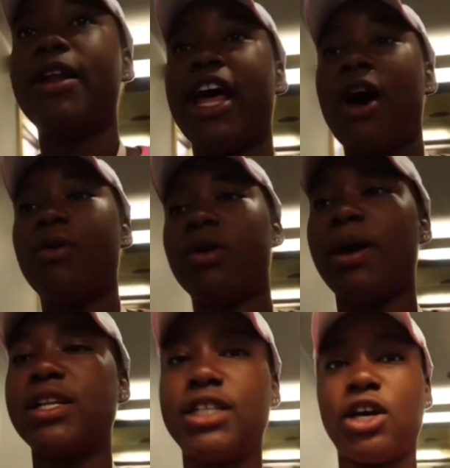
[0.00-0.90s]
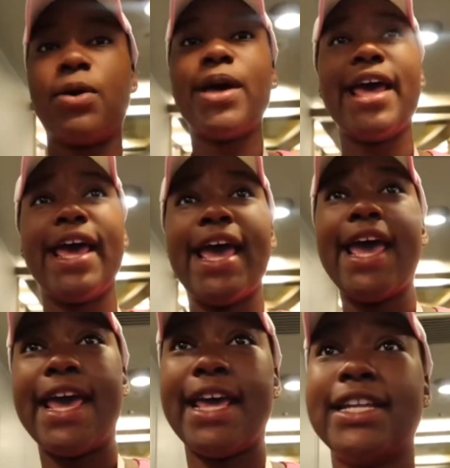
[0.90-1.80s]
And now we're about to go
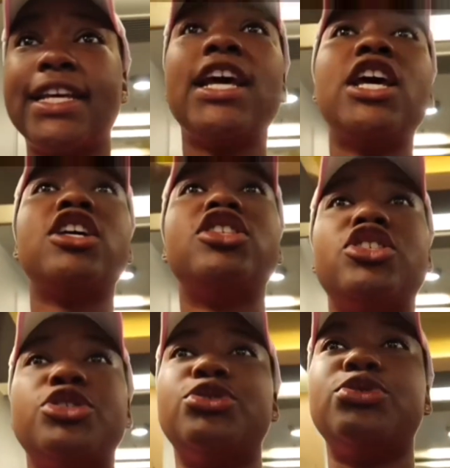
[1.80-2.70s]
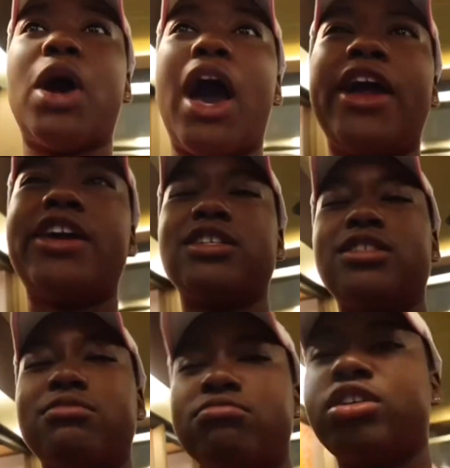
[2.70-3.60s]
ahead to iron
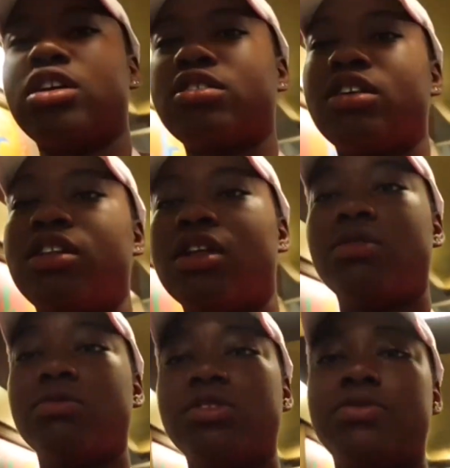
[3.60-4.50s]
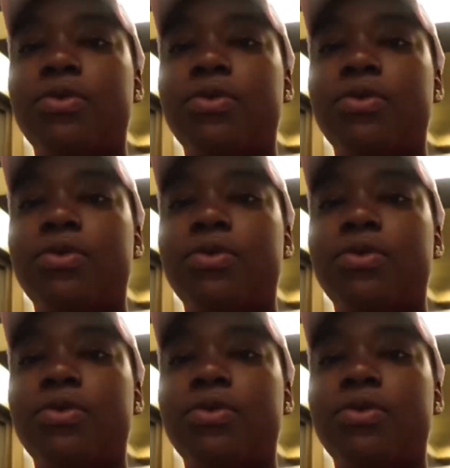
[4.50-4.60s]
some clothes